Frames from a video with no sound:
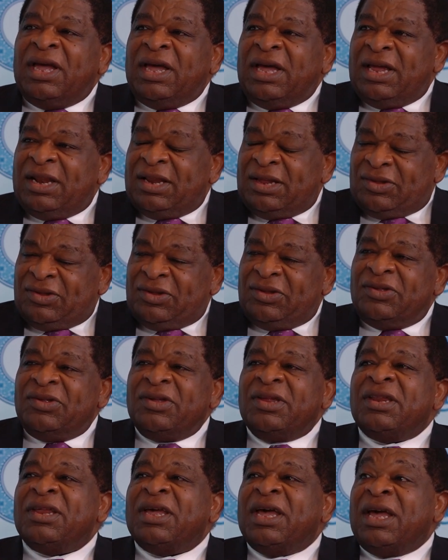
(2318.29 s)
And it is
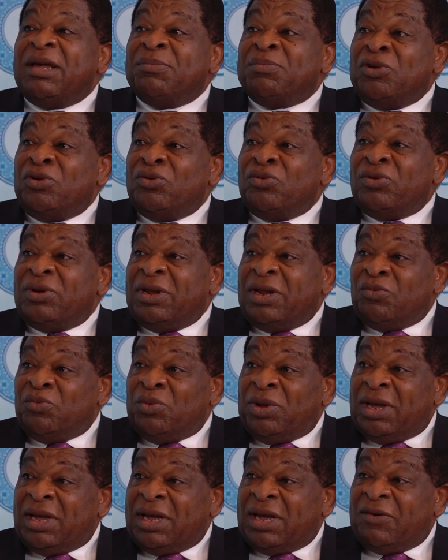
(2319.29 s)
in the IPU that
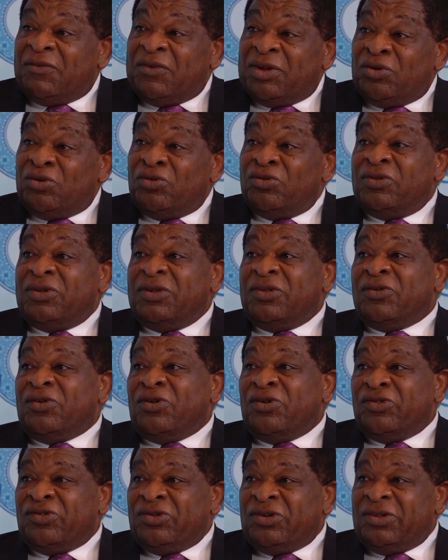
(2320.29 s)
we are having those
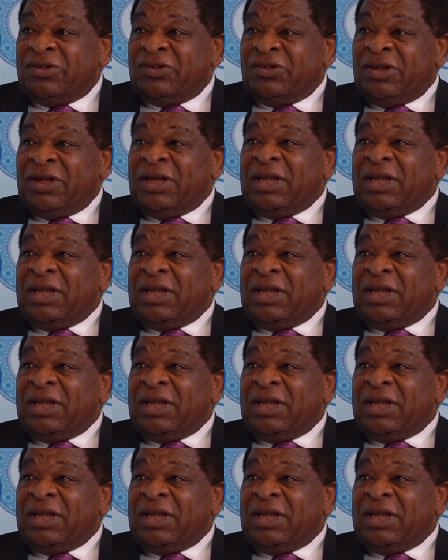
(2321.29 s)
discussions